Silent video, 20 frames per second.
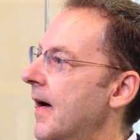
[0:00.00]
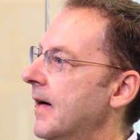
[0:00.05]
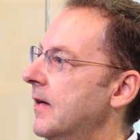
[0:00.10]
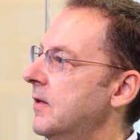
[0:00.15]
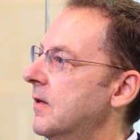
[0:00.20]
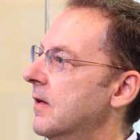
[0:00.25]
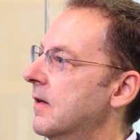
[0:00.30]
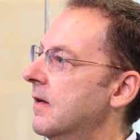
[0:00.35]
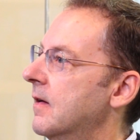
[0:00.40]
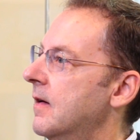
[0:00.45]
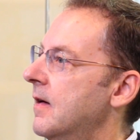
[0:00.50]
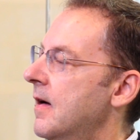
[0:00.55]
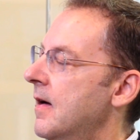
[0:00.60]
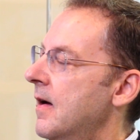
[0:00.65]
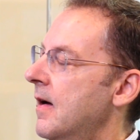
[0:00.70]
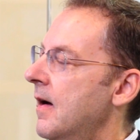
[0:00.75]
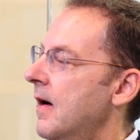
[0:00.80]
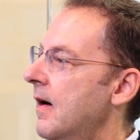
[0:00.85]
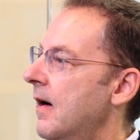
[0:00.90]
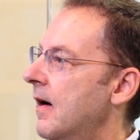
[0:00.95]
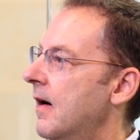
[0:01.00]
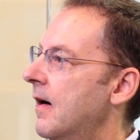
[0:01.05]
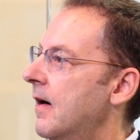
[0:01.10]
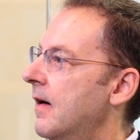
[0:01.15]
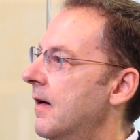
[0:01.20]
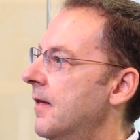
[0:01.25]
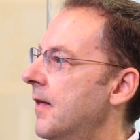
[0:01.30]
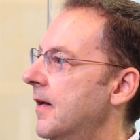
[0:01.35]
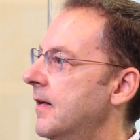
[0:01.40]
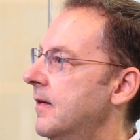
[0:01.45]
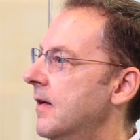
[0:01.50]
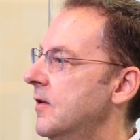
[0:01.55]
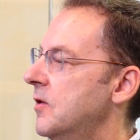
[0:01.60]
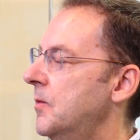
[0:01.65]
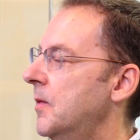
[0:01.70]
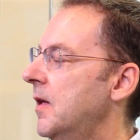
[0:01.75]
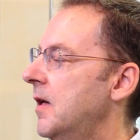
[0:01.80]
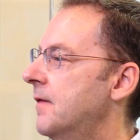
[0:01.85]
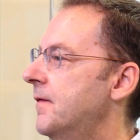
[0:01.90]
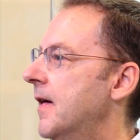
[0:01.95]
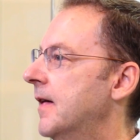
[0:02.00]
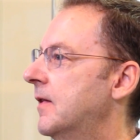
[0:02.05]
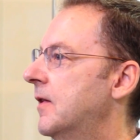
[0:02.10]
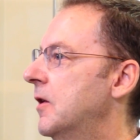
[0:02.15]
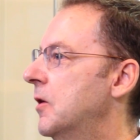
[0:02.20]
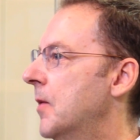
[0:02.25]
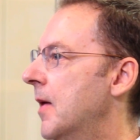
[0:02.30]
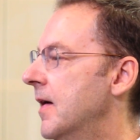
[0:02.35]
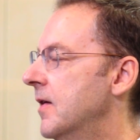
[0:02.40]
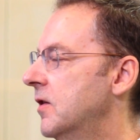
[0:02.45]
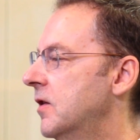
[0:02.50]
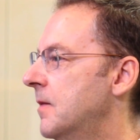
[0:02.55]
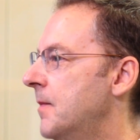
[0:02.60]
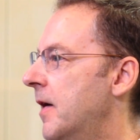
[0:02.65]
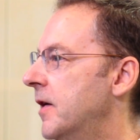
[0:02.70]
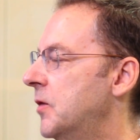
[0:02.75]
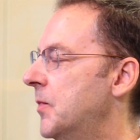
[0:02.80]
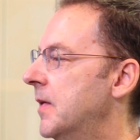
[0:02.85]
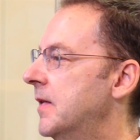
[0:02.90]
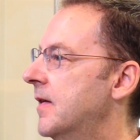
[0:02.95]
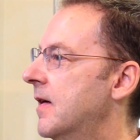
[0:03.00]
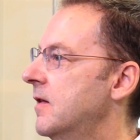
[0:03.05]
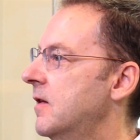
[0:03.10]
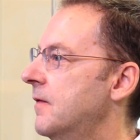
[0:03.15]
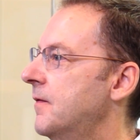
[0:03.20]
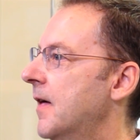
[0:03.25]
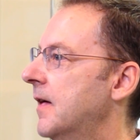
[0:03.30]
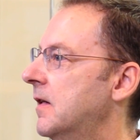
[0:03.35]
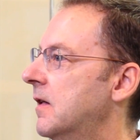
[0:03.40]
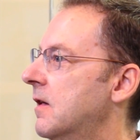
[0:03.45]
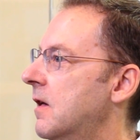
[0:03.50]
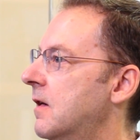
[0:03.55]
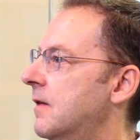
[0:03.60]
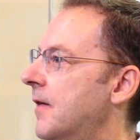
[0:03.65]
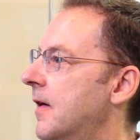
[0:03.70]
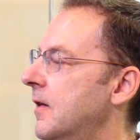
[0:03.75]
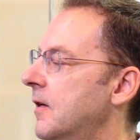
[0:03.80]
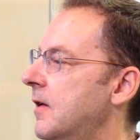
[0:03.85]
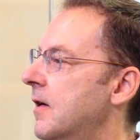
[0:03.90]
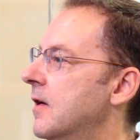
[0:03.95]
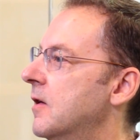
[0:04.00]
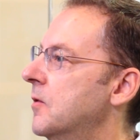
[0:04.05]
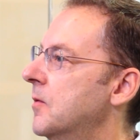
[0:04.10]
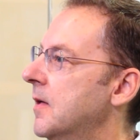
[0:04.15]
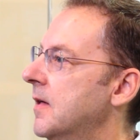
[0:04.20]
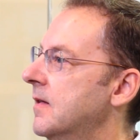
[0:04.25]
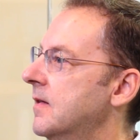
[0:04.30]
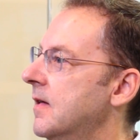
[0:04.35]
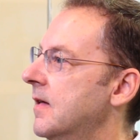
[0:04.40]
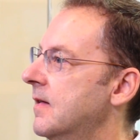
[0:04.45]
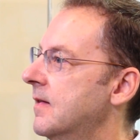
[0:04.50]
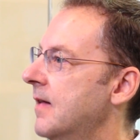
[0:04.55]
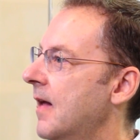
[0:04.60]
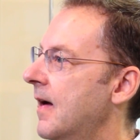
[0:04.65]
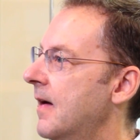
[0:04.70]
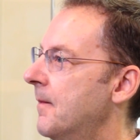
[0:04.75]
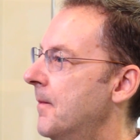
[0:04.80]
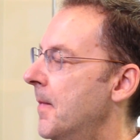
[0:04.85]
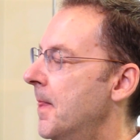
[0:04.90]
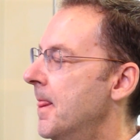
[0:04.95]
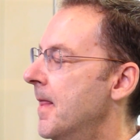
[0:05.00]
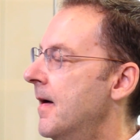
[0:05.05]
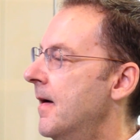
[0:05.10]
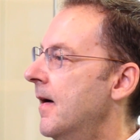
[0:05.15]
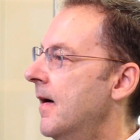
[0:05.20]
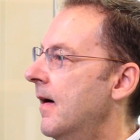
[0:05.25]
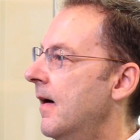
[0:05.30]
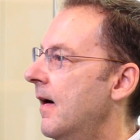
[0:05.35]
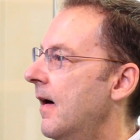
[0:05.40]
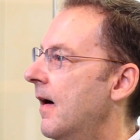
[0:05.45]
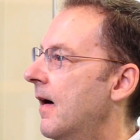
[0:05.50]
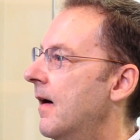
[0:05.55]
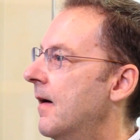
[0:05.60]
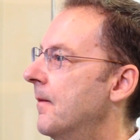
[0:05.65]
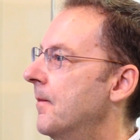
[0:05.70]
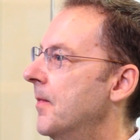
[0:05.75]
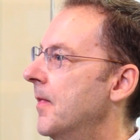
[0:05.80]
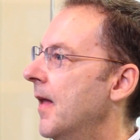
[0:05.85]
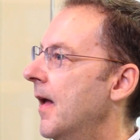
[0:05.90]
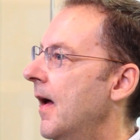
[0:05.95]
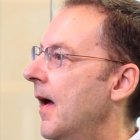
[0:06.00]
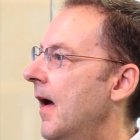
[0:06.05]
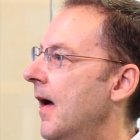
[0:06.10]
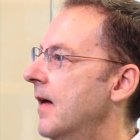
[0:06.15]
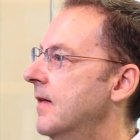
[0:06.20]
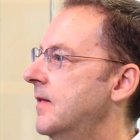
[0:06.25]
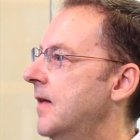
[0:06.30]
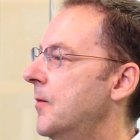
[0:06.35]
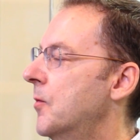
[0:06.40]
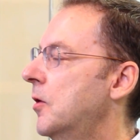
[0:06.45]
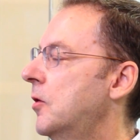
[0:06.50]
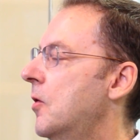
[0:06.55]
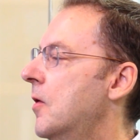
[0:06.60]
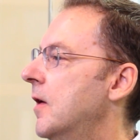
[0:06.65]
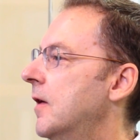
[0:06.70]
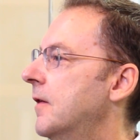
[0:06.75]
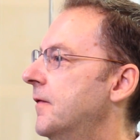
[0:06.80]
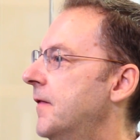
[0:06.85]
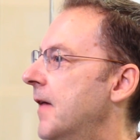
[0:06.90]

factor that doesn't really affect the U.S. so much, but does affect a lot of other countries, is that as they were growing